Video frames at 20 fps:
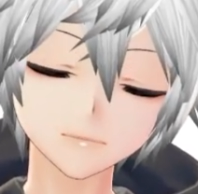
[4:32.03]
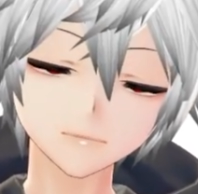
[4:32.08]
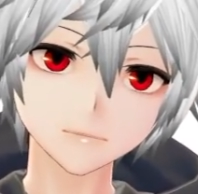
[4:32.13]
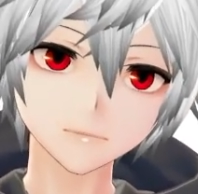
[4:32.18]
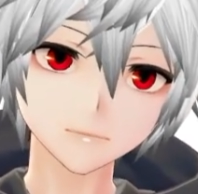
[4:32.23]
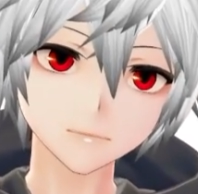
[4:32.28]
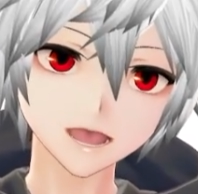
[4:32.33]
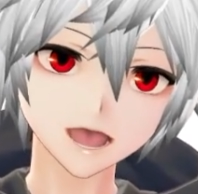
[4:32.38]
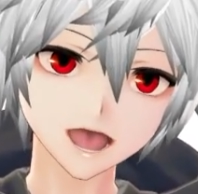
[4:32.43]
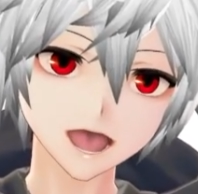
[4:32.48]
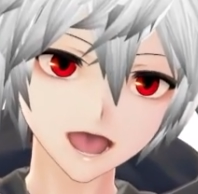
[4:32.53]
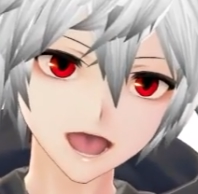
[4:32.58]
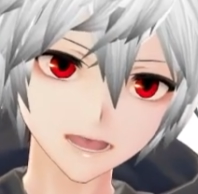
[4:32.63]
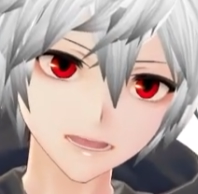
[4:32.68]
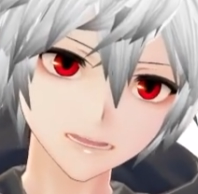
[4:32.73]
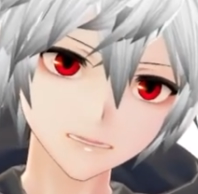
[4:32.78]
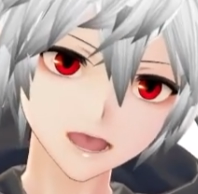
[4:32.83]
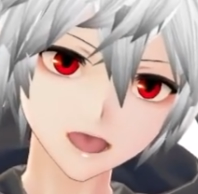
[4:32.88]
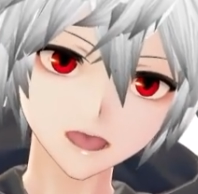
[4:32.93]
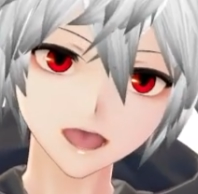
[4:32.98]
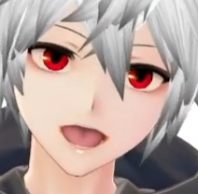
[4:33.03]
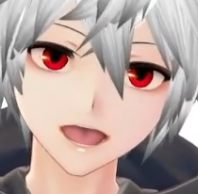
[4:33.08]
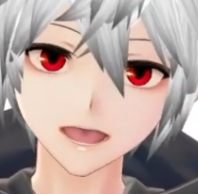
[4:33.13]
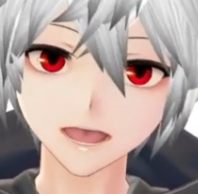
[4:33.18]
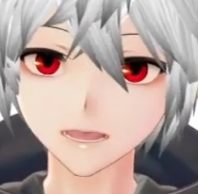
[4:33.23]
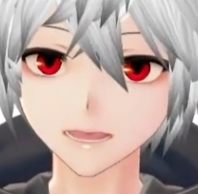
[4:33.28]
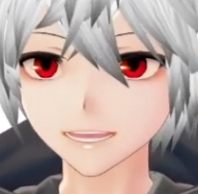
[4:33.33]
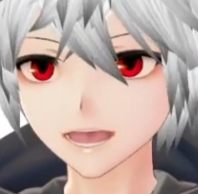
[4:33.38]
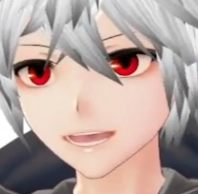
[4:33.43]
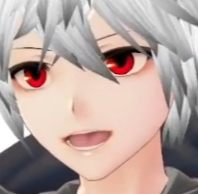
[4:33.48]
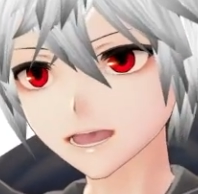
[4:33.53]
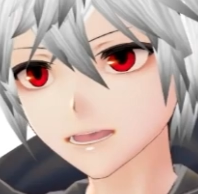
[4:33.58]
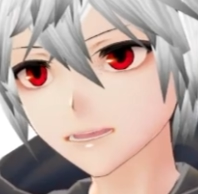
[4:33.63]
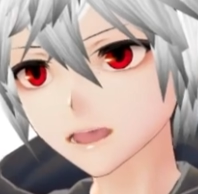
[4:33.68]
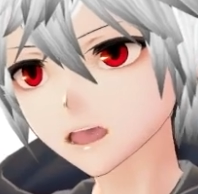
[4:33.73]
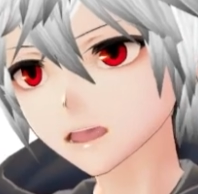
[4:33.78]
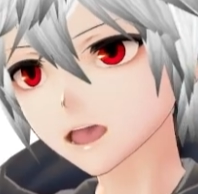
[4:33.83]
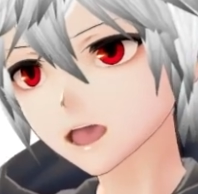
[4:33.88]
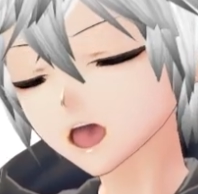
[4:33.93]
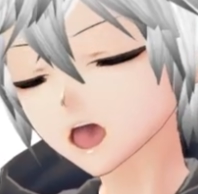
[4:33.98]
unlike
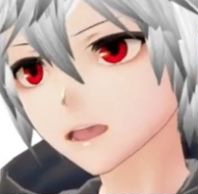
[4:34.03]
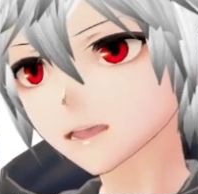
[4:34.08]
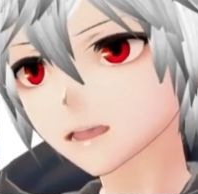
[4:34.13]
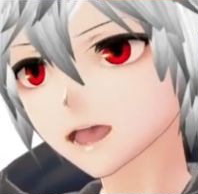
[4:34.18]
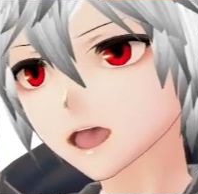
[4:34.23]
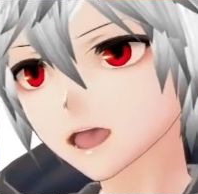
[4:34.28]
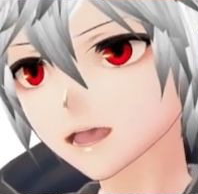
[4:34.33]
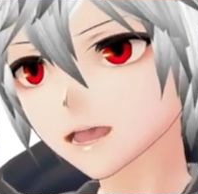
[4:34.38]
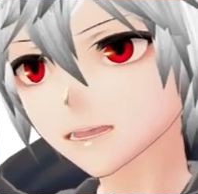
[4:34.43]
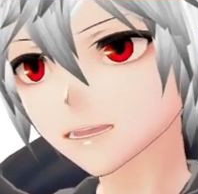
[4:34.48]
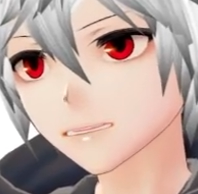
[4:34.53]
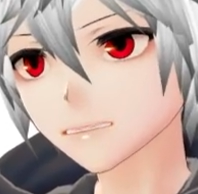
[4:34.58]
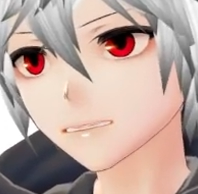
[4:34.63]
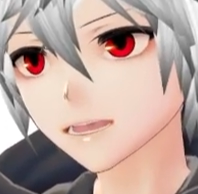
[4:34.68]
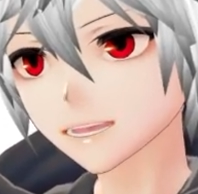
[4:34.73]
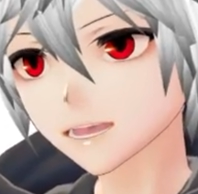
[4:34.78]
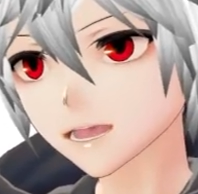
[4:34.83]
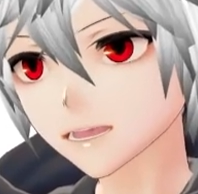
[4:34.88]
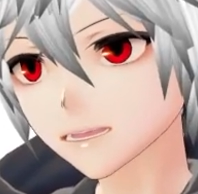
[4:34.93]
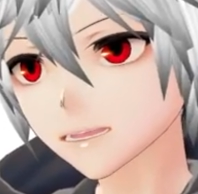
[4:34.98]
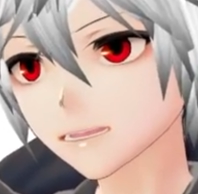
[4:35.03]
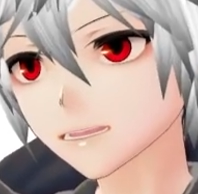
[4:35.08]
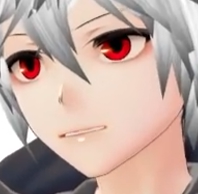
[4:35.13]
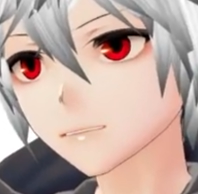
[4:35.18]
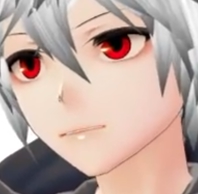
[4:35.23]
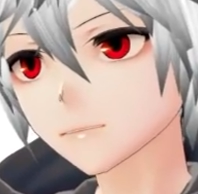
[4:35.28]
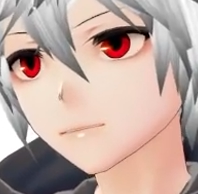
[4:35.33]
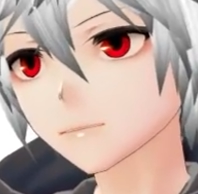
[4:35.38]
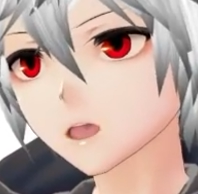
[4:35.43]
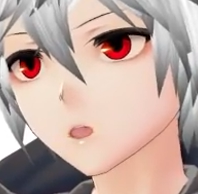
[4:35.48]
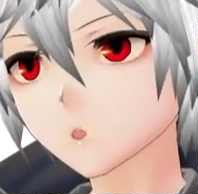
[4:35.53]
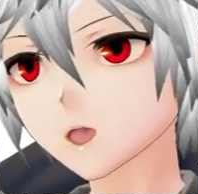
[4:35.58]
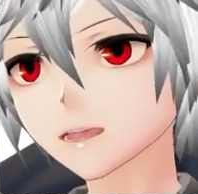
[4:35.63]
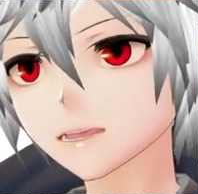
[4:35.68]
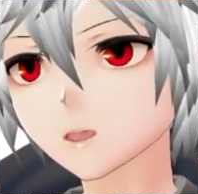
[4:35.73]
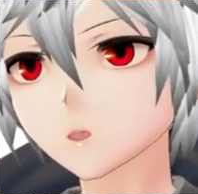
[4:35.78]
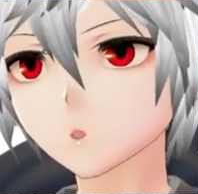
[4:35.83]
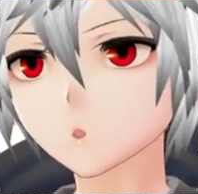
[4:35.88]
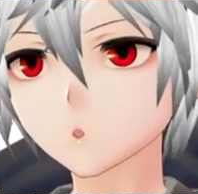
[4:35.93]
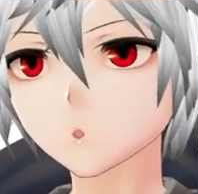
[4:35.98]
the main screen when
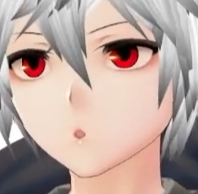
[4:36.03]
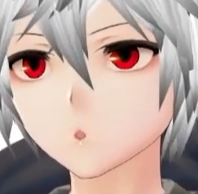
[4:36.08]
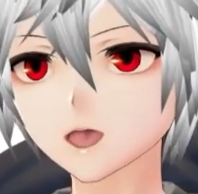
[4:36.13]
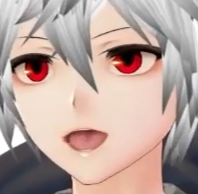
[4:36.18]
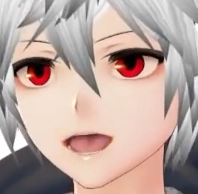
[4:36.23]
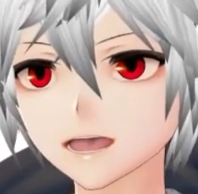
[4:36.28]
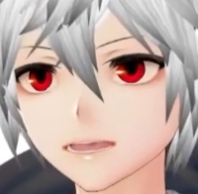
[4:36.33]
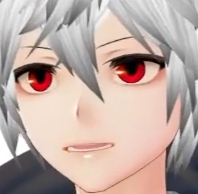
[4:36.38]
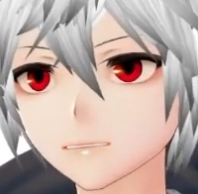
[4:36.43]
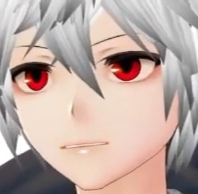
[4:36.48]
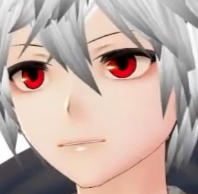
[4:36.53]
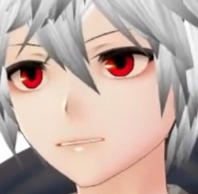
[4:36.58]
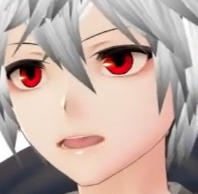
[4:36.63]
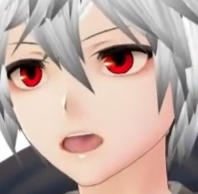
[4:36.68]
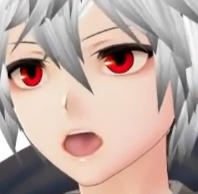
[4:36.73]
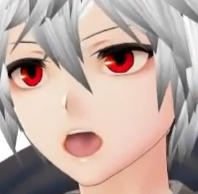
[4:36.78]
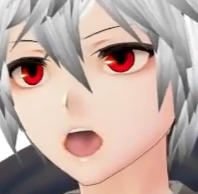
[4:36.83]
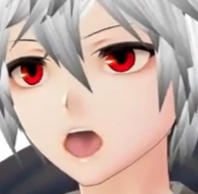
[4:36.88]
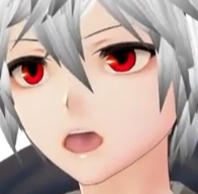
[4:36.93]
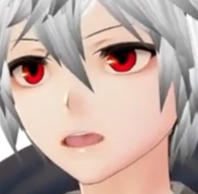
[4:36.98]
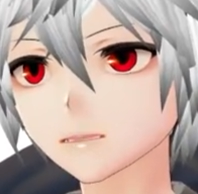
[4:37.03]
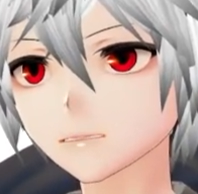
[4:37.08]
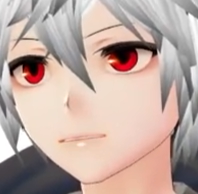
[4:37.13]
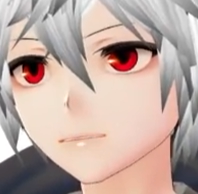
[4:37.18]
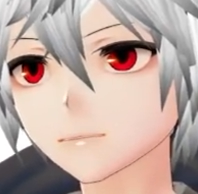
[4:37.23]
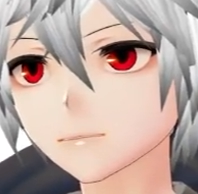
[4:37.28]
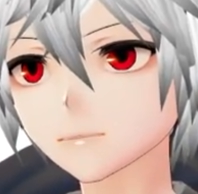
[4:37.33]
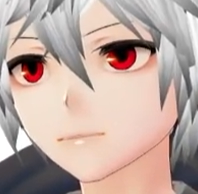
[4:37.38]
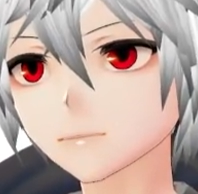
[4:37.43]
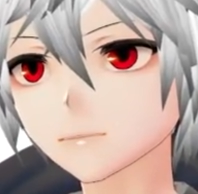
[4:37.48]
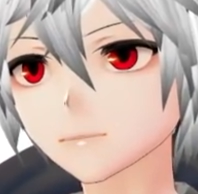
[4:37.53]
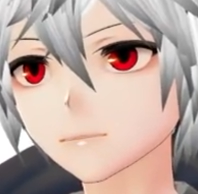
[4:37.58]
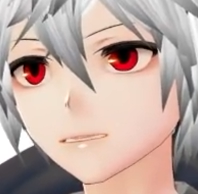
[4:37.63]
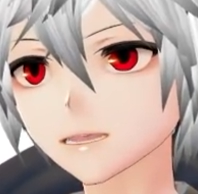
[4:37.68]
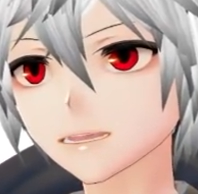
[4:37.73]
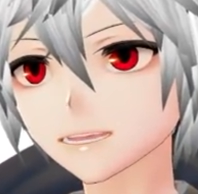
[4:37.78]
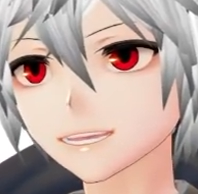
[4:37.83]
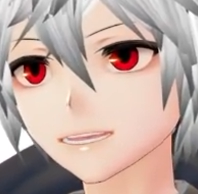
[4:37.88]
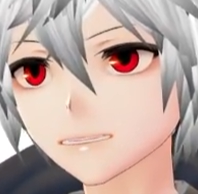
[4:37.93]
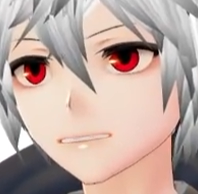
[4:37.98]
you fight, you know, the
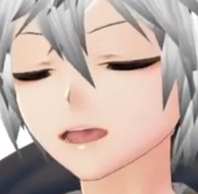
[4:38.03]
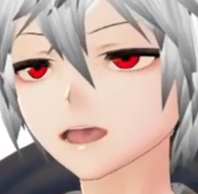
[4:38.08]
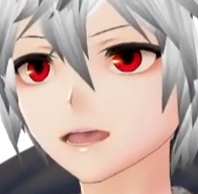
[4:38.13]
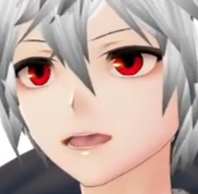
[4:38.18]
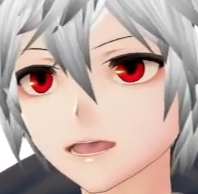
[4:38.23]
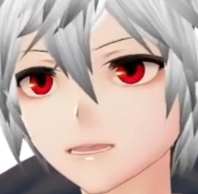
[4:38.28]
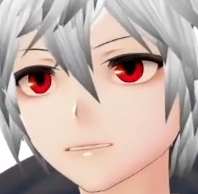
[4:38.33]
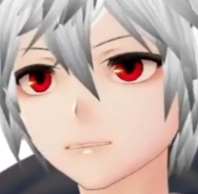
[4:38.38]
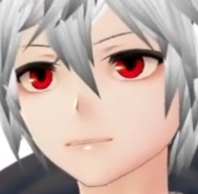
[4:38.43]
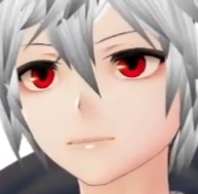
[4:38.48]
main screen.